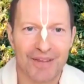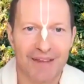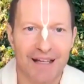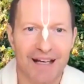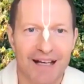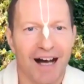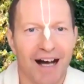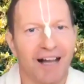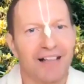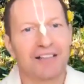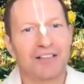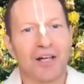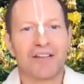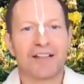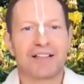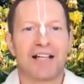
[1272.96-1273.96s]
And at
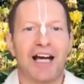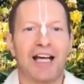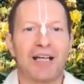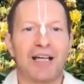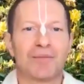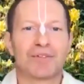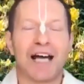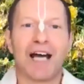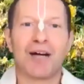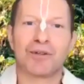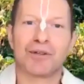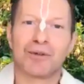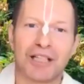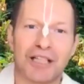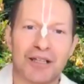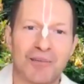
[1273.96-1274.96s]
other times, I would
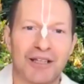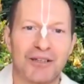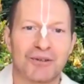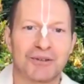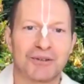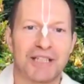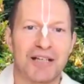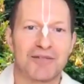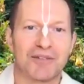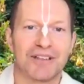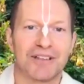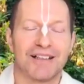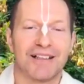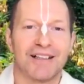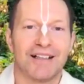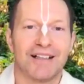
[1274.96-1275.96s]
look at my Gurudev
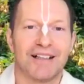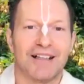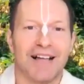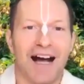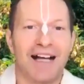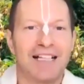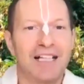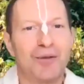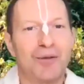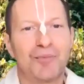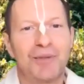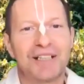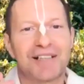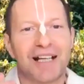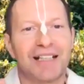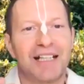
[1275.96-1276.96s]
and he would be
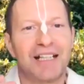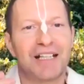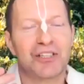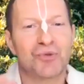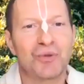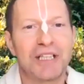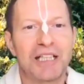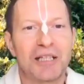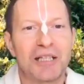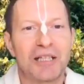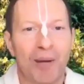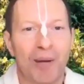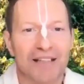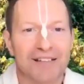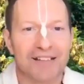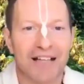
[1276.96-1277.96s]
telling sweet
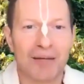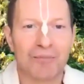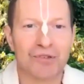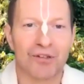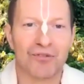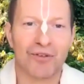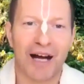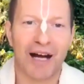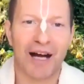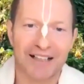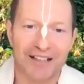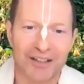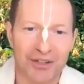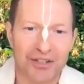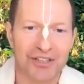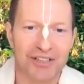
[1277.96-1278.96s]
pastimes of Radha
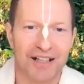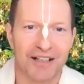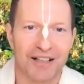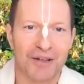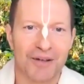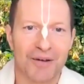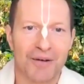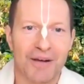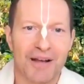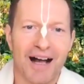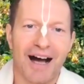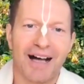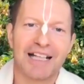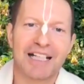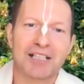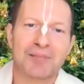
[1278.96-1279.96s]
Krishna
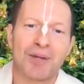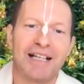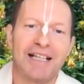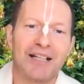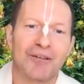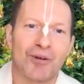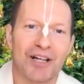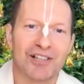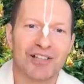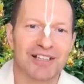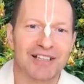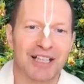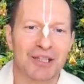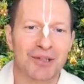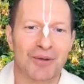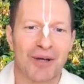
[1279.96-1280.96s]
and explaining Rasa
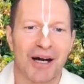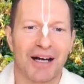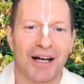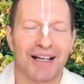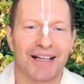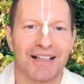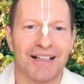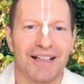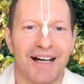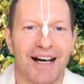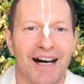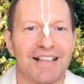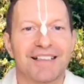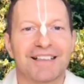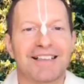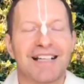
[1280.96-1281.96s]
Tattva.
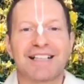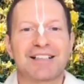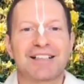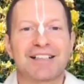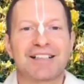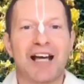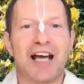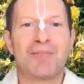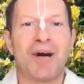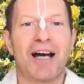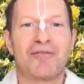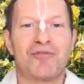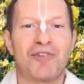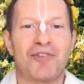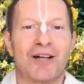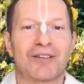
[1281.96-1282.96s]
And at that time, I
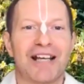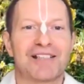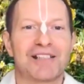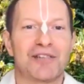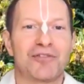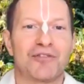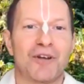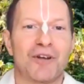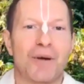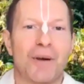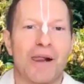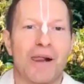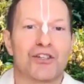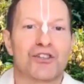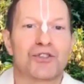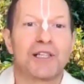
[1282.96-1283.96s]
felt as if
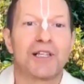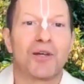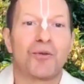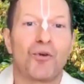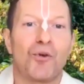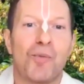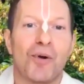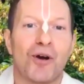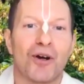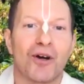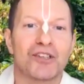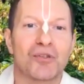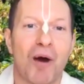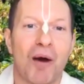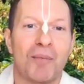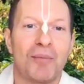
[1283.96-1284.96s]
Srila Rupa
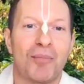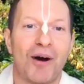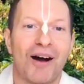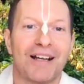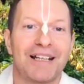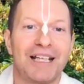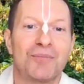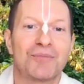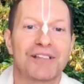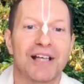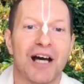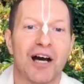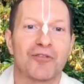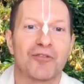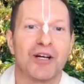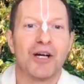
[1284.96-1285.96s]
Goswami Pad
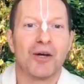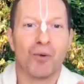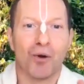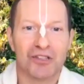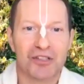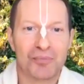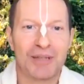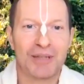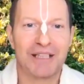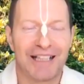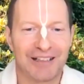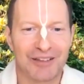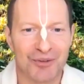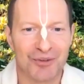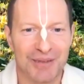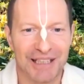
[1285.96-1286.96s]
himself was
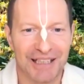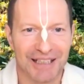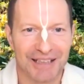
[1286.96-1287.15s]
speaking to me.